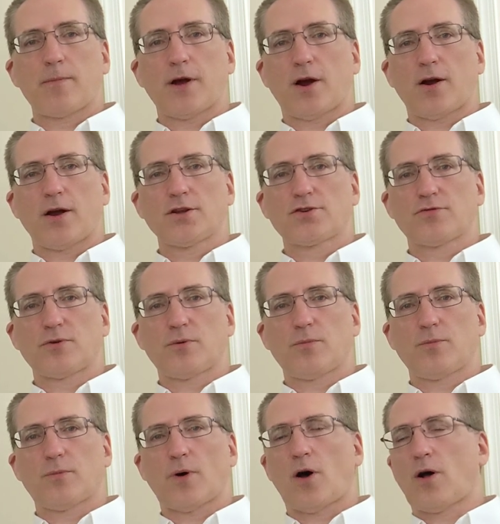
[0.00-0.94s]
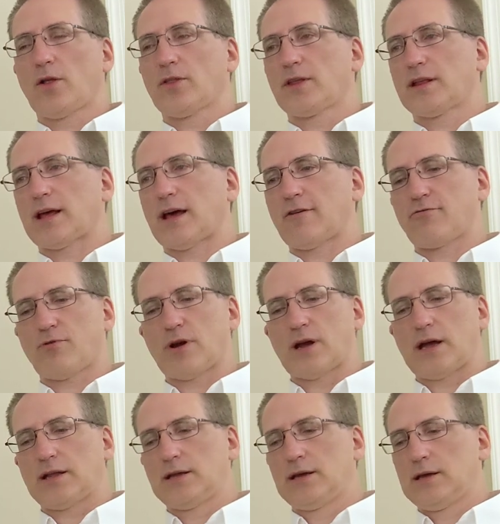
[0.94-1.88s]
marriage from all that I've
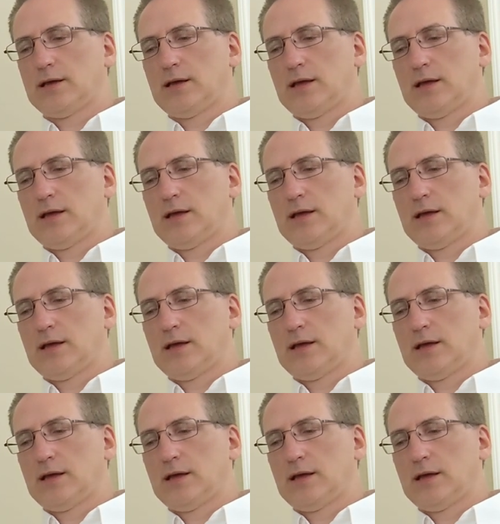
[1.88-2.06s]
read.